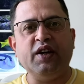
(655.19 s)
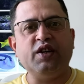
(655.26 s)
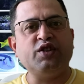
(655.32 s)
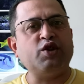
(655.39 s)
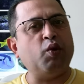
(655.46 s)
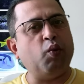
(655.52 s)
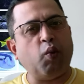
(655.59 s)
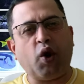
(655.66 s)

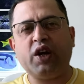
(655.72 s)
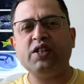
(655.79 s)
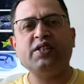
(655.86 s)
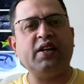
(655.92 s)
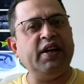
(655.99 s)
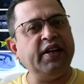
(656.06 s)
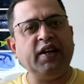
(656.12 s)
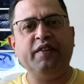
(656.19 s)
So what is
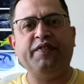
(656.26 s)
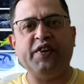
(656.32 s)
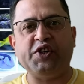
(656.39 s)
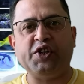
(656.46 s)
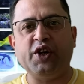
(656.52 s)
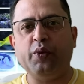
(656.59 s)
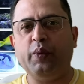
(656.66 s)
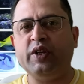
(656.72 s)
a little
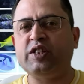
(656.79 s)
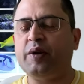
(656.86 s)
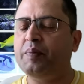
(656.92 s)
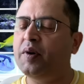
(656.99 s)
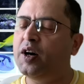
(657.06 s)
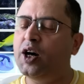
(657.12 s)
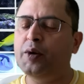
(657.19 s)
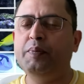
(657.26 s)
fish with
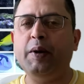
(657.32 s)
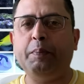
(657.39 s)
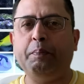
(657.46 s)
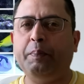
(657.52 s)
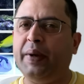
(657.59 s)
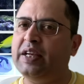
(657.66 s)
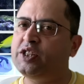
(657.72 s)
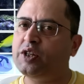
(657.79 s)
some herbal
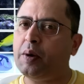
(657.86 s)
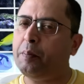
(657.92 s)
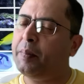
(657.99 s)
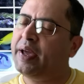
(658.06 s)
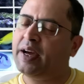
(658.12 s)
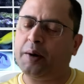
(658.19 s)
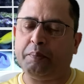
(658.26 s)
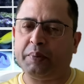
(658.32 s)
paste
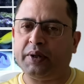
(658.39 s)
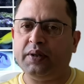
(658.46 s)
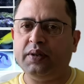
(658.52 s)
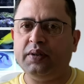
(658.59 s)
makeup?